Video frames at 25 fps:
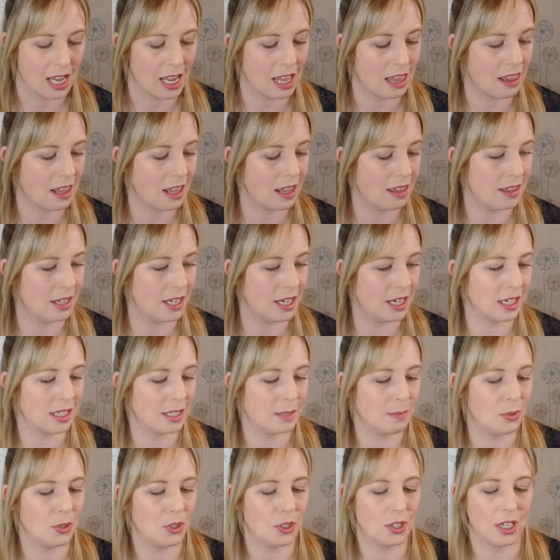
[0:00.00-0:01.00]
And then the
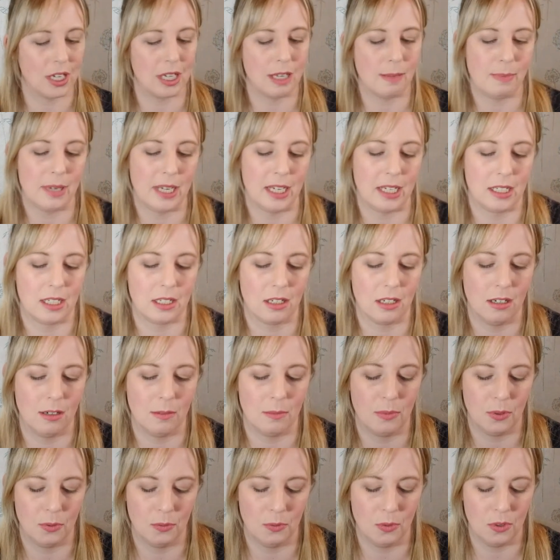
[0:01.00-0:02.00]
next book I picked
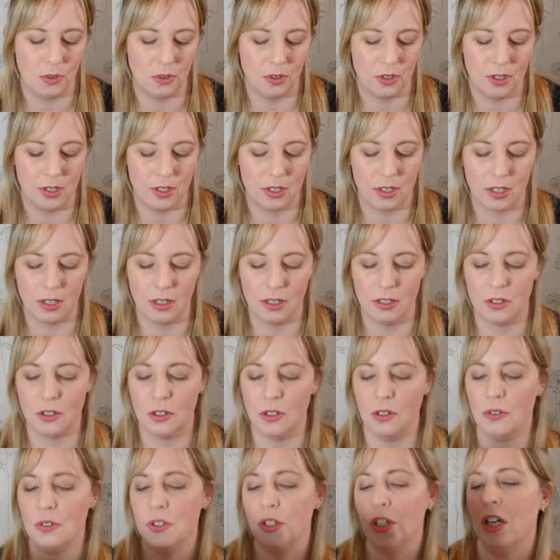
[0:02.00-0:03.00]
up was The
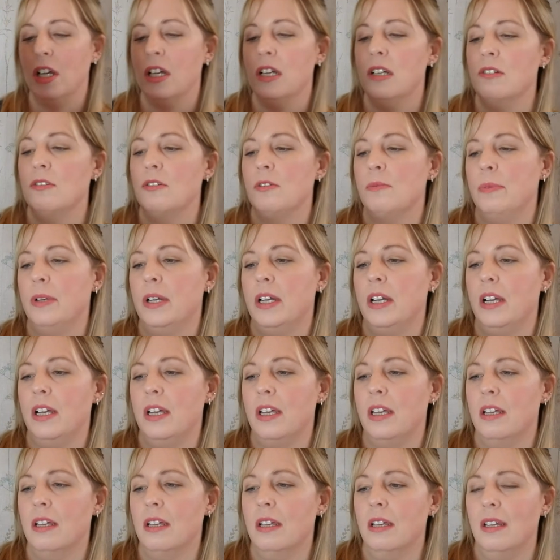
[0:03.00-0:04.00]
Snow Child
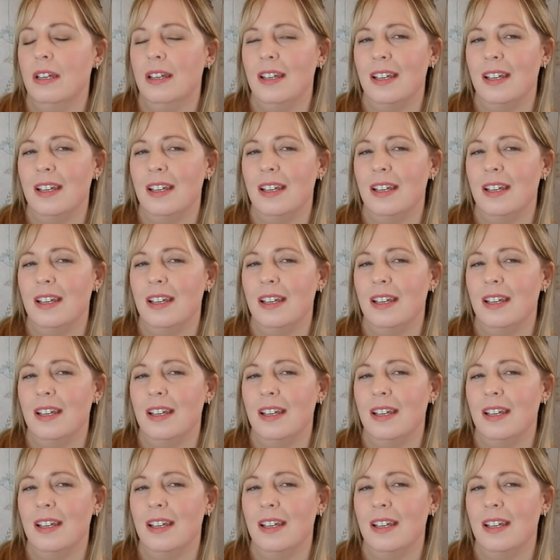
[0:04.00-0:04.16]
by